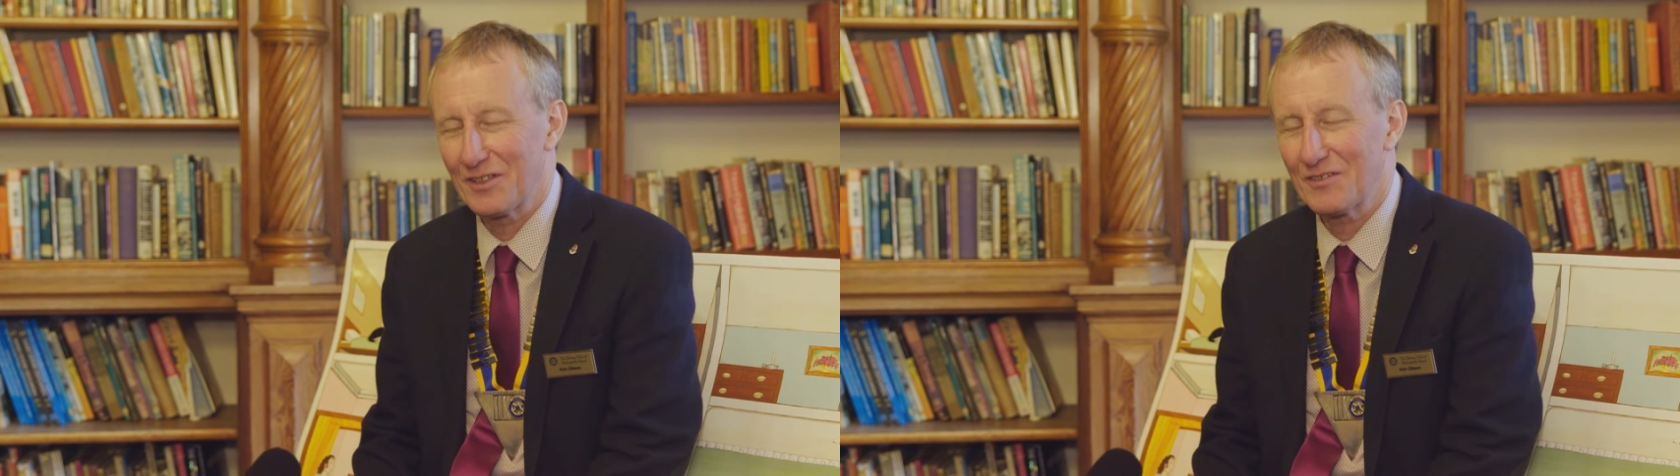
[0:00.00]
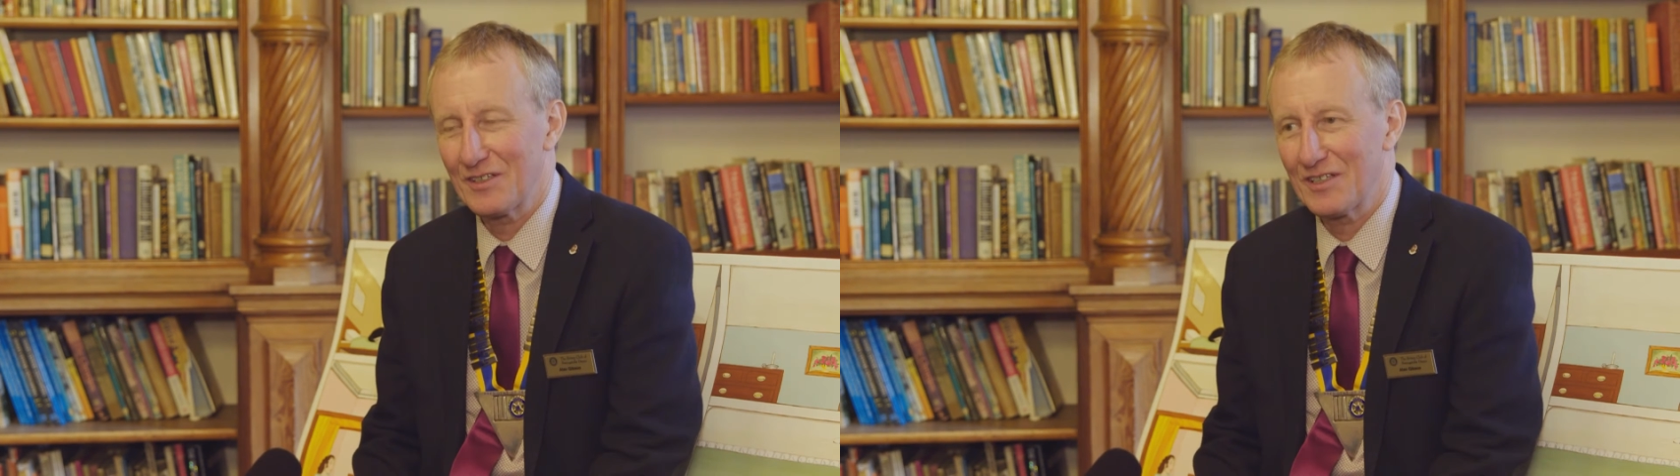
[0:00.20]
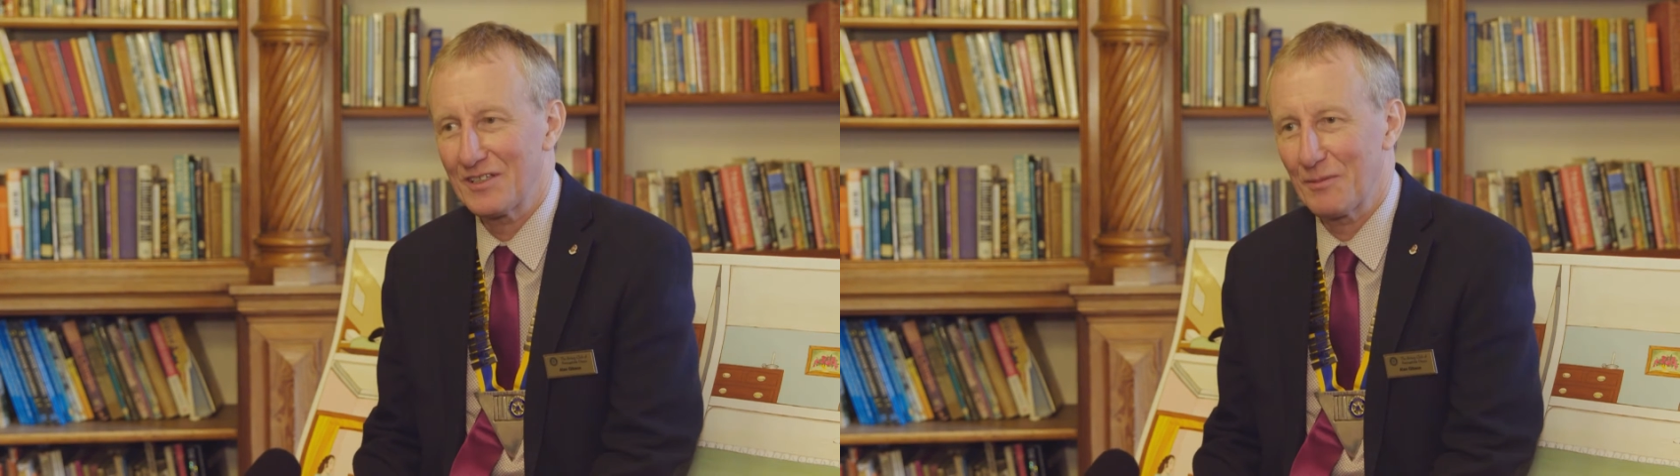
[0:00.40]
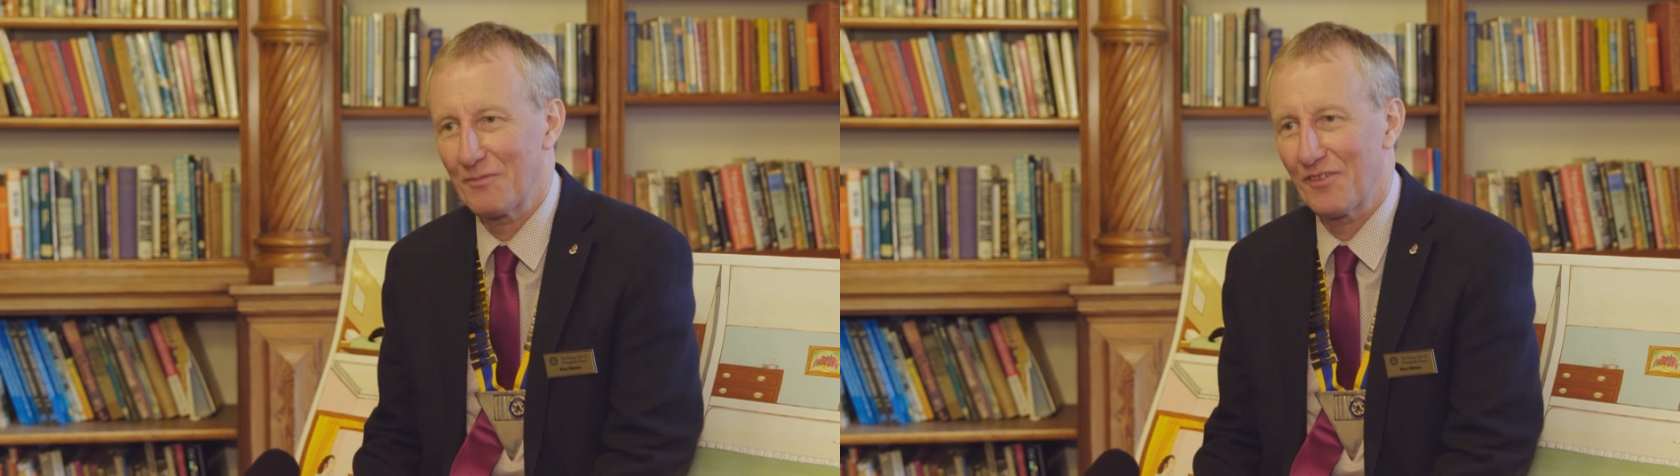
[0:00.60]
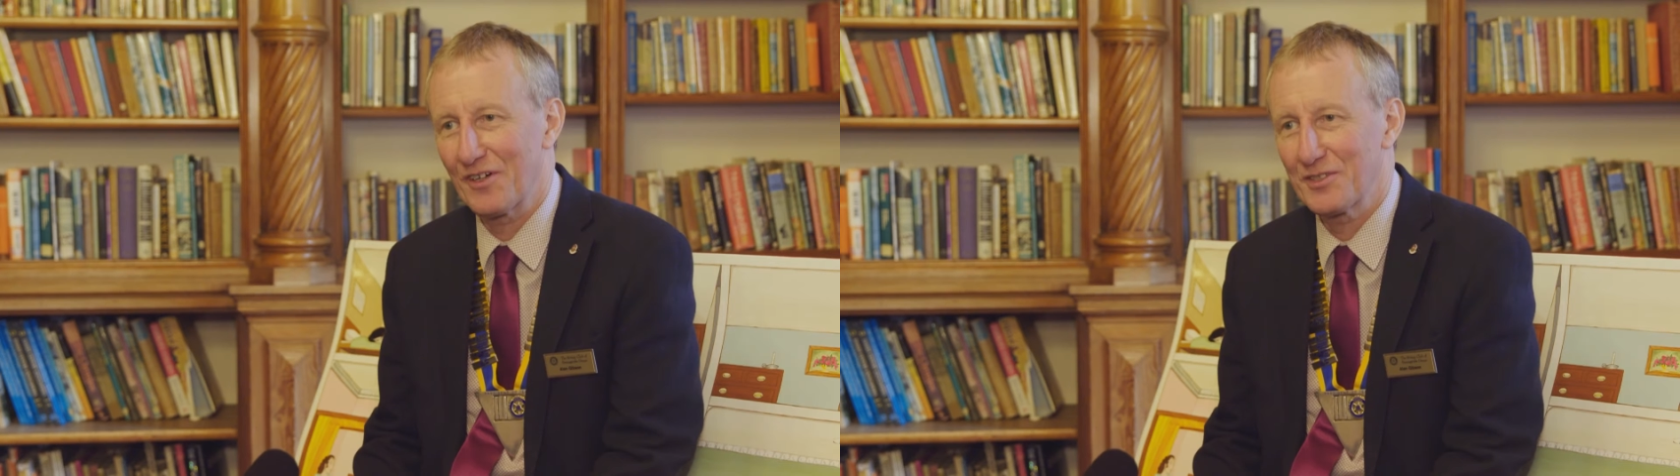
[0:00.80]
it
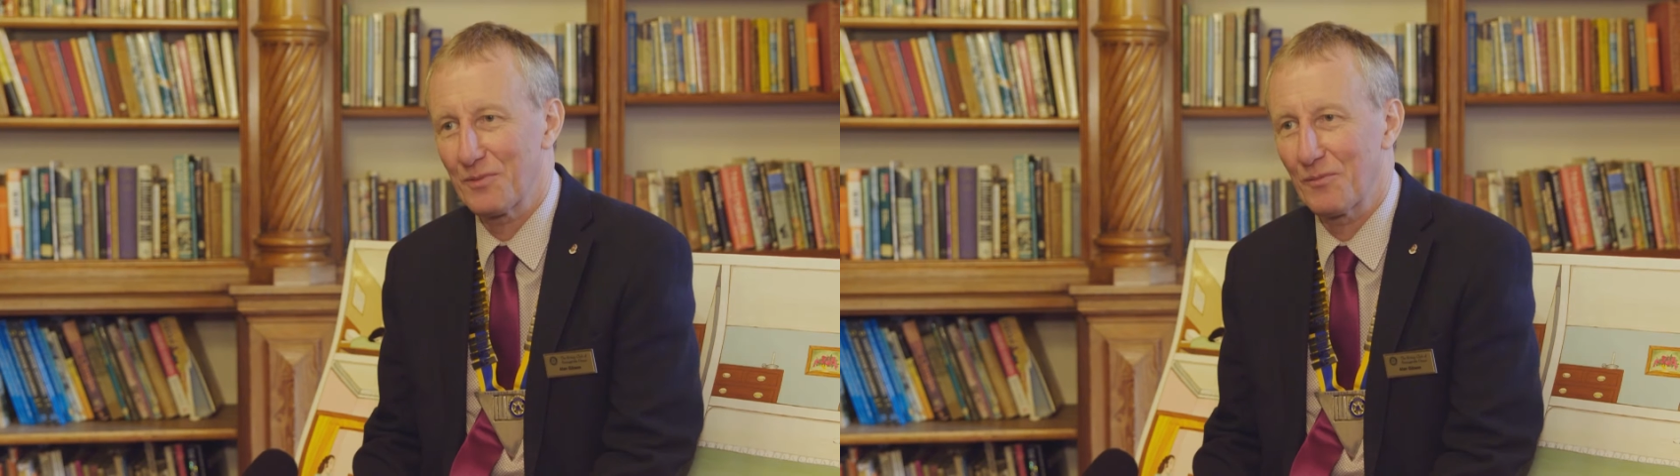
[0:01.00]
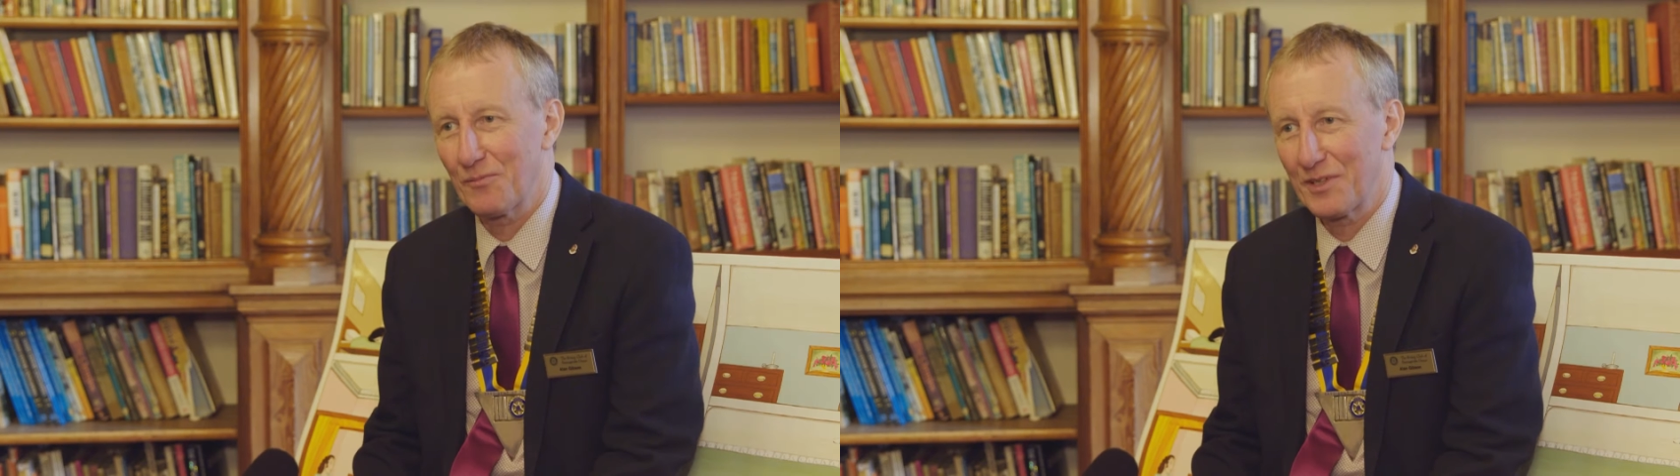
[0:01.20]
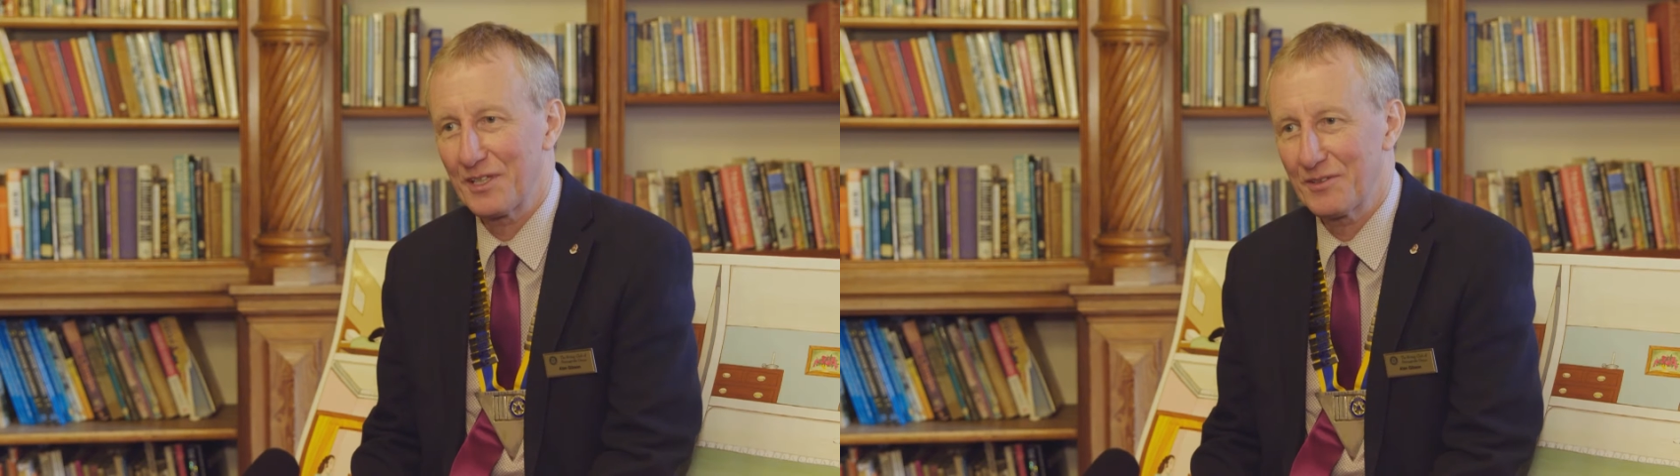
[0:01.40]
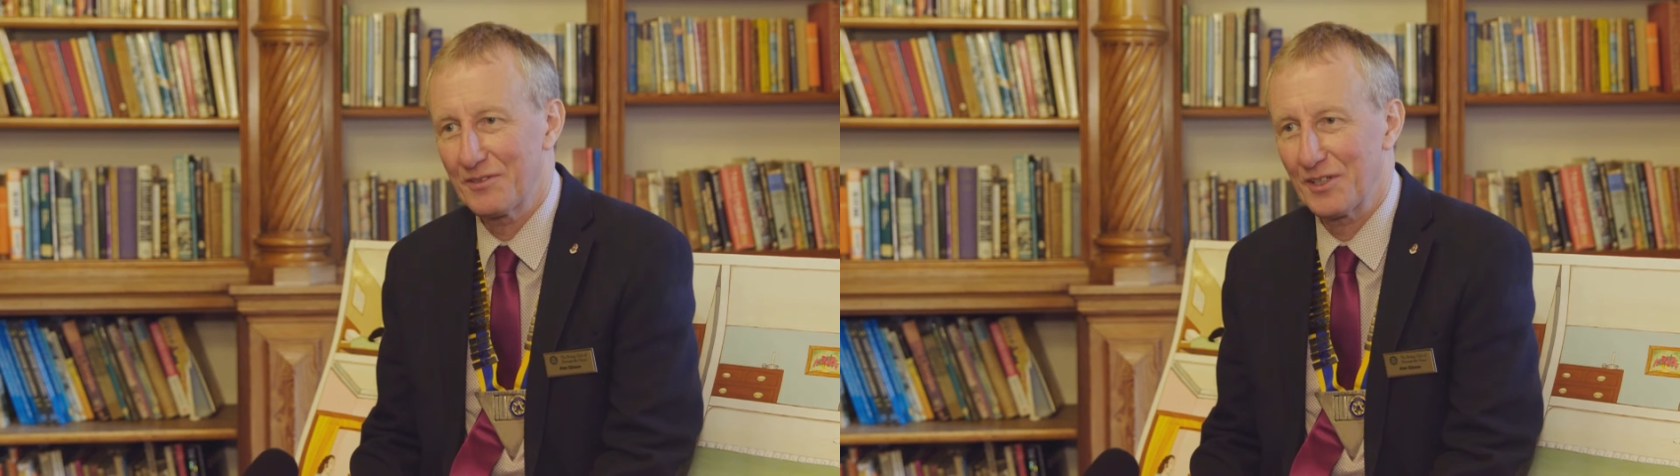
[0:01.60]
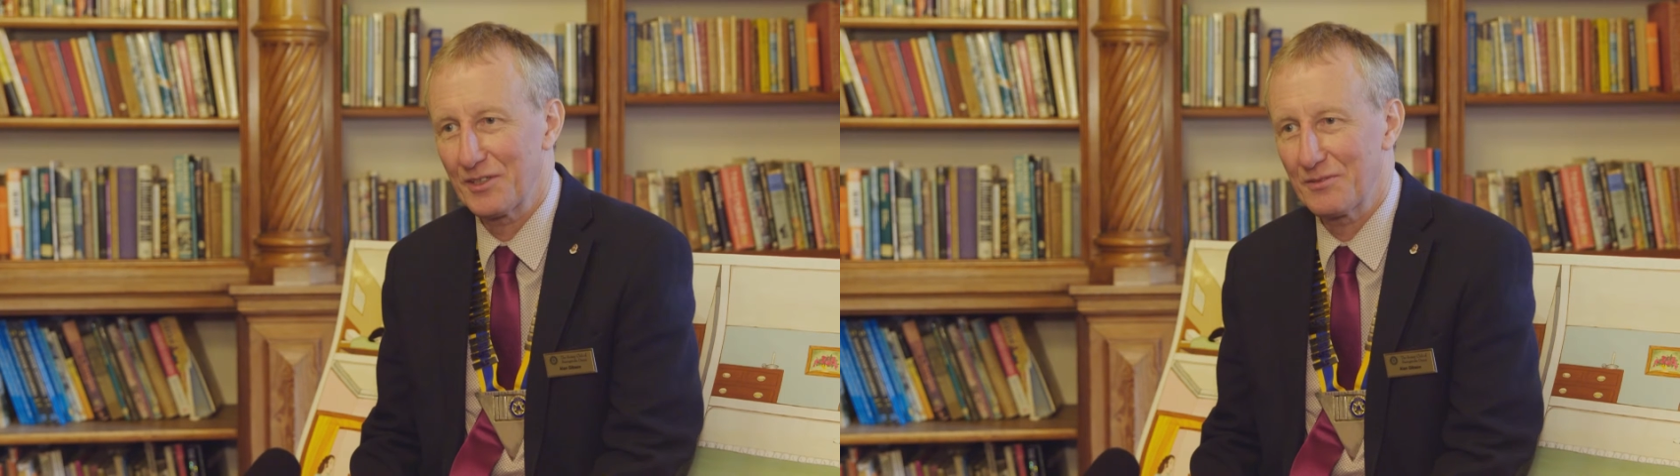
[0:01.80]
typifies what we
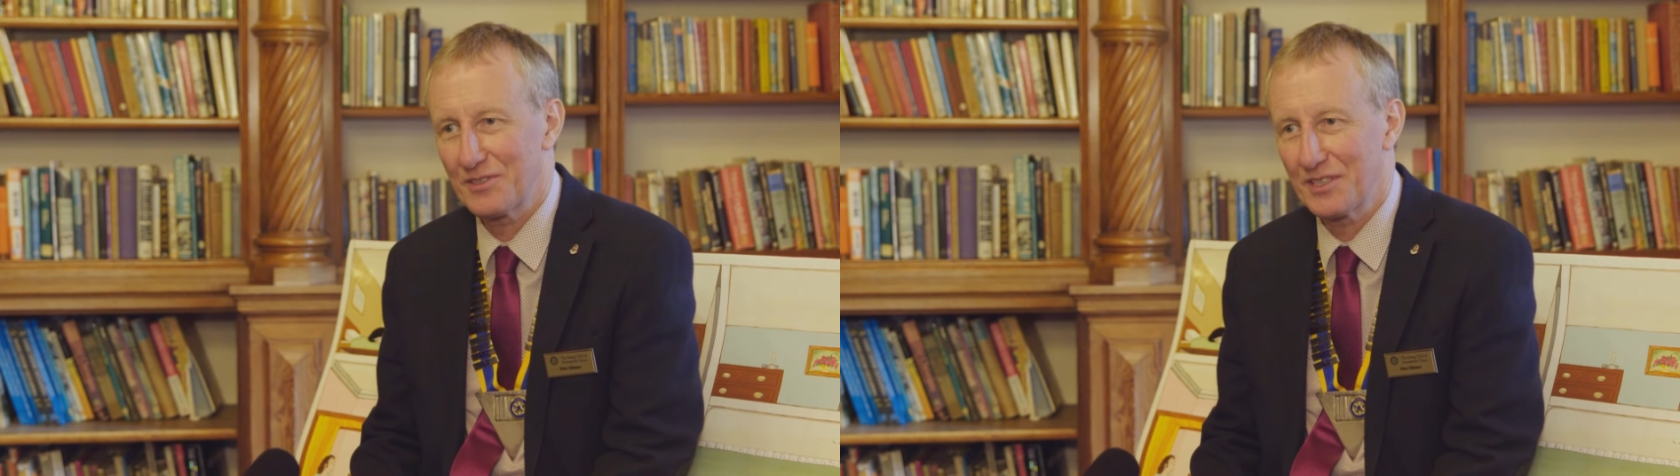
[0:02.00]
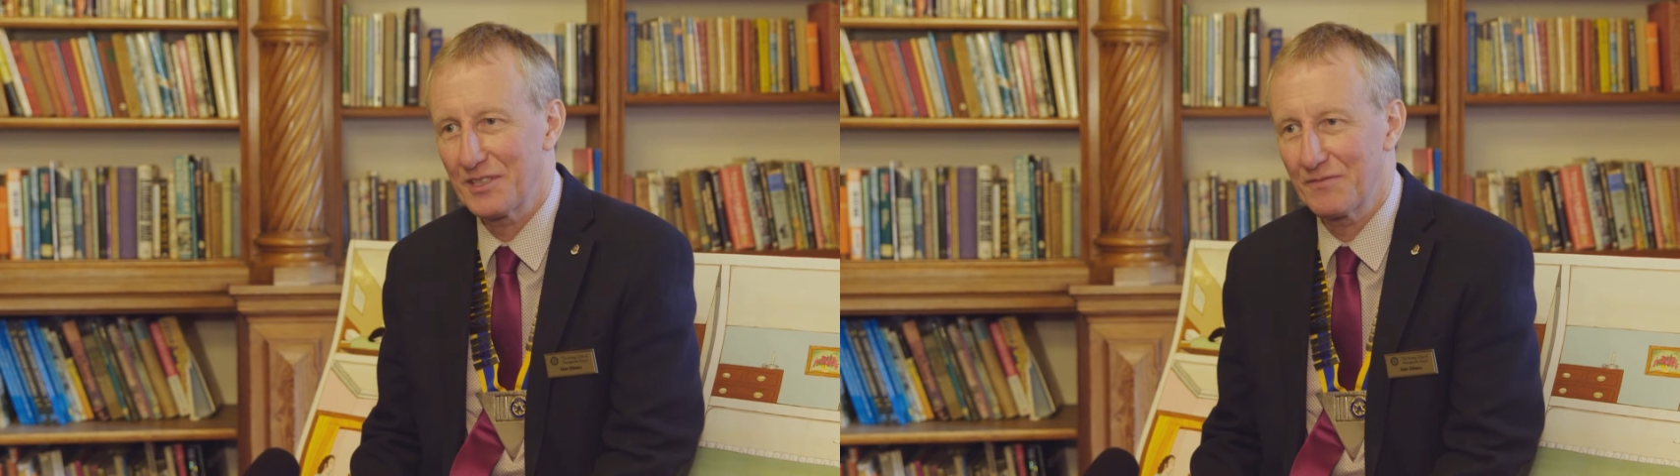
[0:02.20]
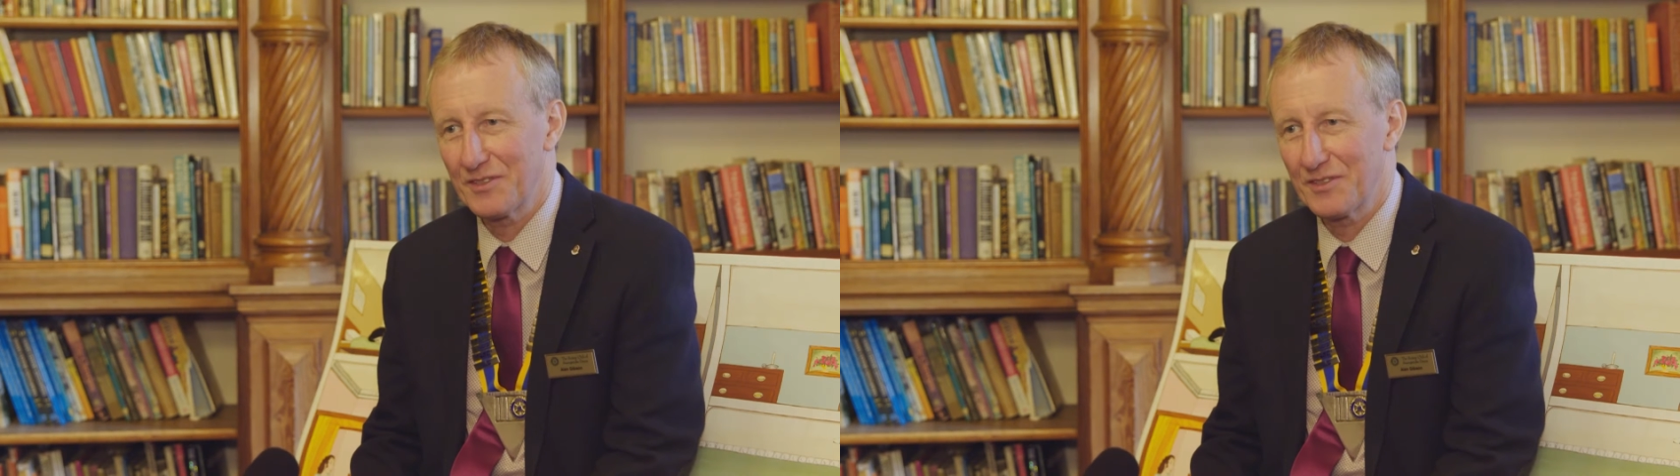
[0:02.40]
try to achieve,